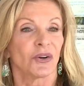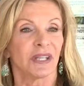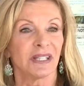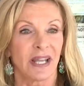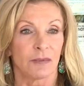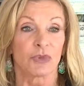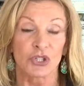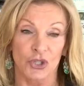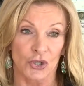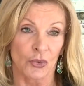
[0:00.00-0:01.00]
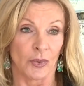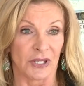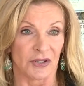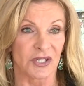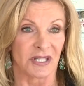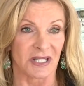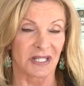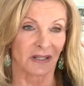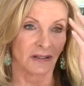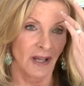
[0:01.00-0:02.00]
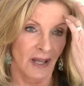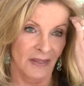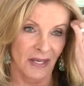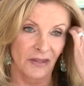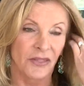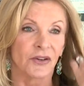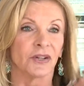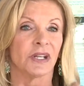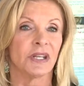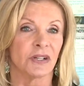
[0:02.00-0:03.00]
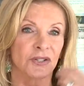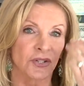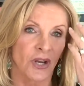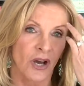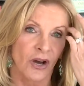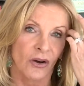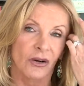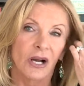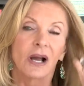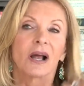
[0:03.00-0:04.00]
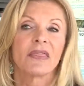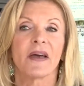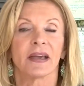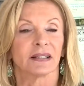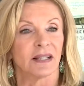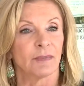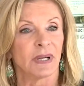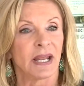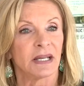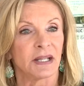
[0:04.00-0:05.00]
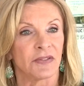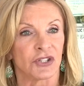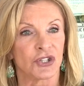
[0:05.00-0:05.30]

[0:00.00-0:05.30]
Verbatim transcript: He named it Der Wienerschnitzel, and then 30 years ago, they eliminated the